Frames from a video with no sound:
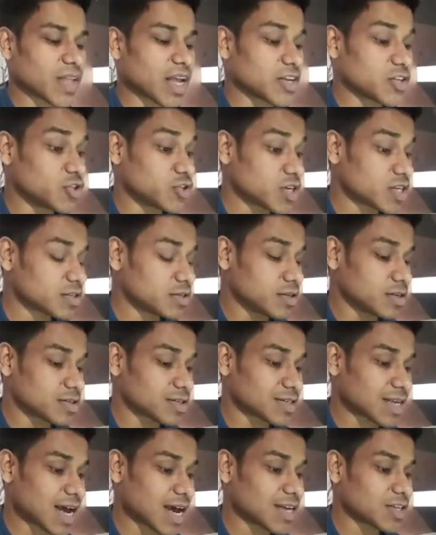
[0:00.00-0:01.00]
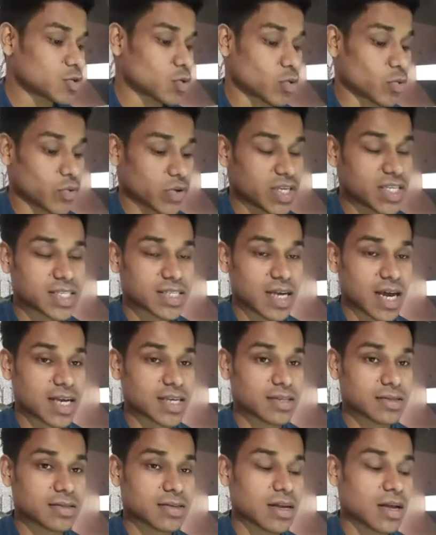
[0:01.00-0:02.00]
adjust the size or
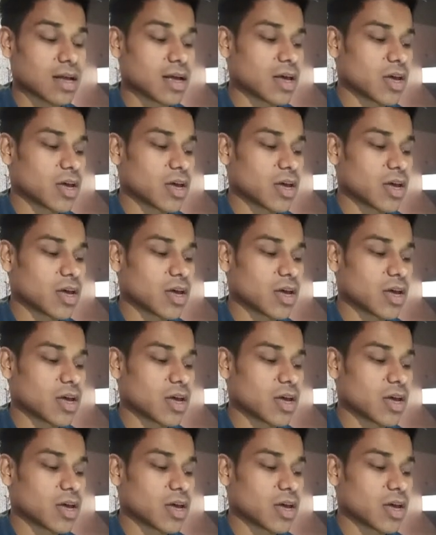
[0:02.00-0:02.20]
resize.